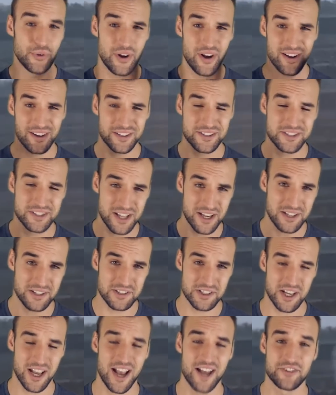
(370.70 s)
United
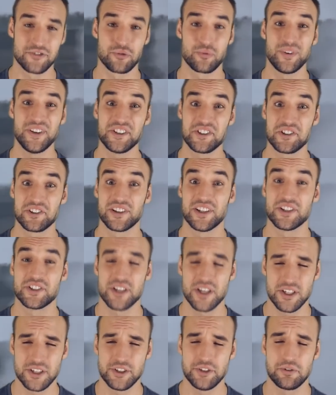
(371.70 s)
States has recently
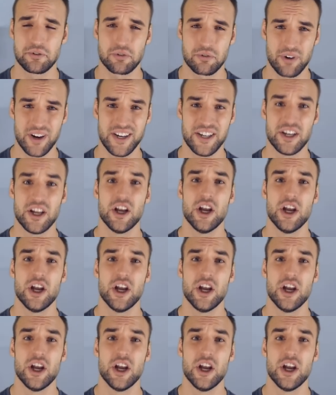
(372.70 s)
sent Ukraine